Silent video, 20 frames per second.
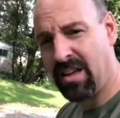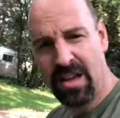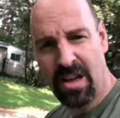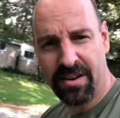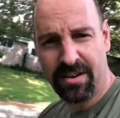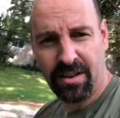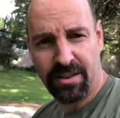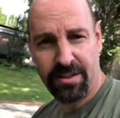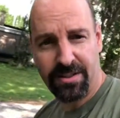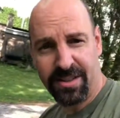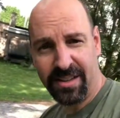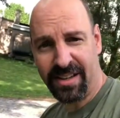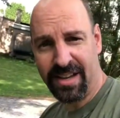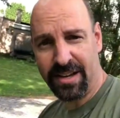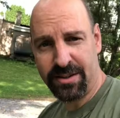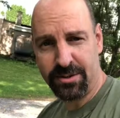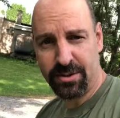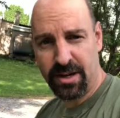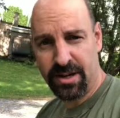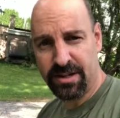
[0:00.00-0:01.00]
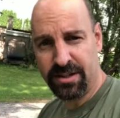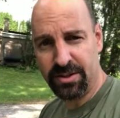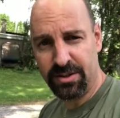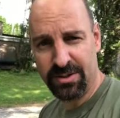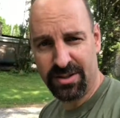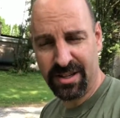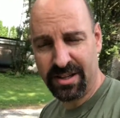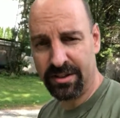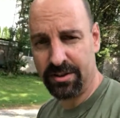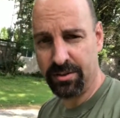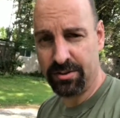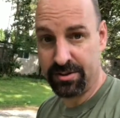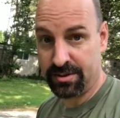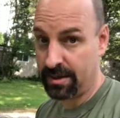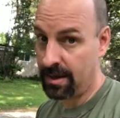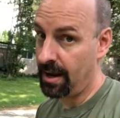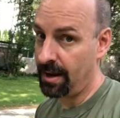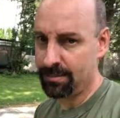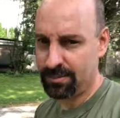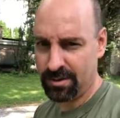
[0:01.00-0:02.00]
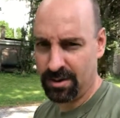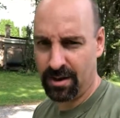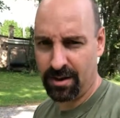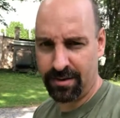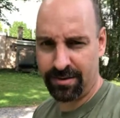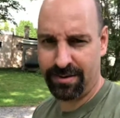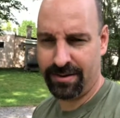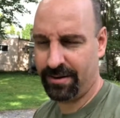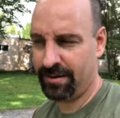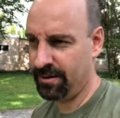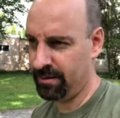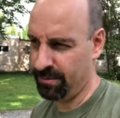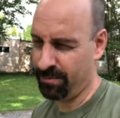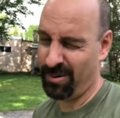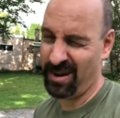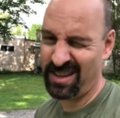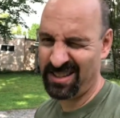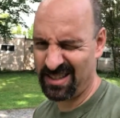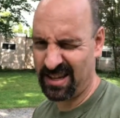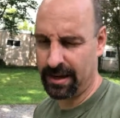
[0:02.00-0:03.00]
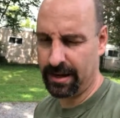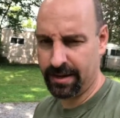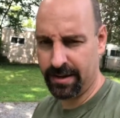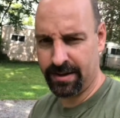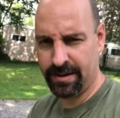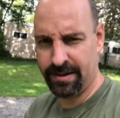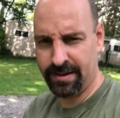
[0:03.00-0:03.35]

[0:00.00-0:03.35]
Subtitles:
another thing I tried to use to get those tabs off are pesky.